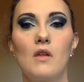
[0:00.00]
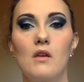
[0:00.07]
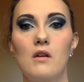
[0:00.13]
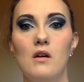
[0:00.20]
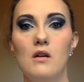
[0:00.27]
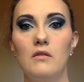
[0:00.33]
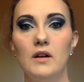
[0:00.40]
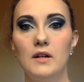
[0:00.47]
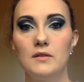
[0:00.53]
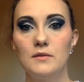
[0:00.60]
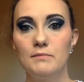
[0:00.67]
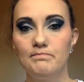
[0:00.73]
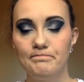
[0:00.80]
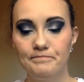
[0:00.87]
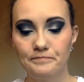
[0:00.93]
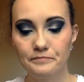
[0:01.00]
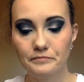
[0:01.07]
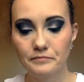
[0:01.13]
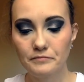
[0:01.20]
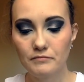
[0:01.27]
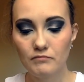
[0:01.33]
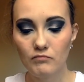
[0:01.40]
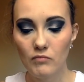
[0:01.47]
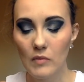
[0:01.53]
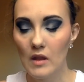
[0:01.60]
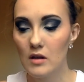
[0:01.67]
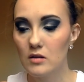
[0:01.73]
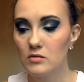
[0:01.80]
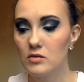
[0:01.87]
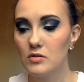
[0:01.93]
All right.
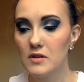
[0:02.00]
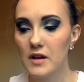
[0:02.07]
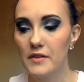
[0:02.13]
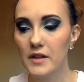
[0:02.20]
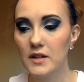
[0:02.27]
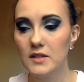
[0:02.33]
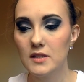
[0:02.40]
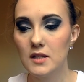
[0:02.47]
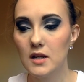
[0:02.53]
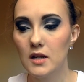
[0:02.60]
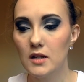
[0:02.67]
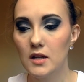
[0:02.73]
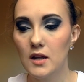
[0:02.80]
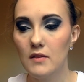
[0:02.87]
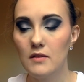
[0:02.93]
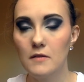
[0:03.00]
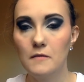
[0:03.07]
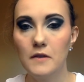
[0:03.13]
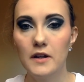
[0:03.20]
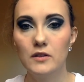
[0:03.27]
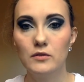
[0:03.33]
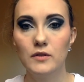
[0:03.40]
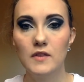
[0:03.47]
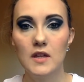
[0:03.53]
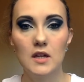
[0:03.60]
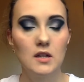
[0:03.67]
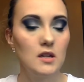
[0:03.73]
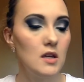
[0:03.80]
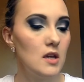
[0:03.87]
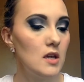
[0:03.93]
So now that is done, and the final
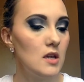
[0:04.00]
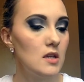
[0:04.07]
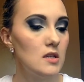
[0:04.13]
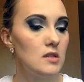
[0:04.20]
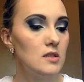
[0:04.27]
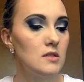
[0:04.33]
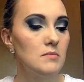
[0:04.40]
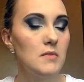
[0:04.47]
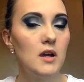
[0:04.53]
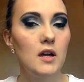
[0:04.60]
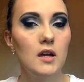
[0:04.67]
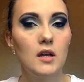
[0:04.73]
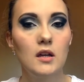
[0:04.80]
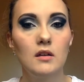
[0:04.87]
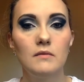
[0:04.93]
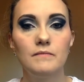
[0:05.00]
thing is my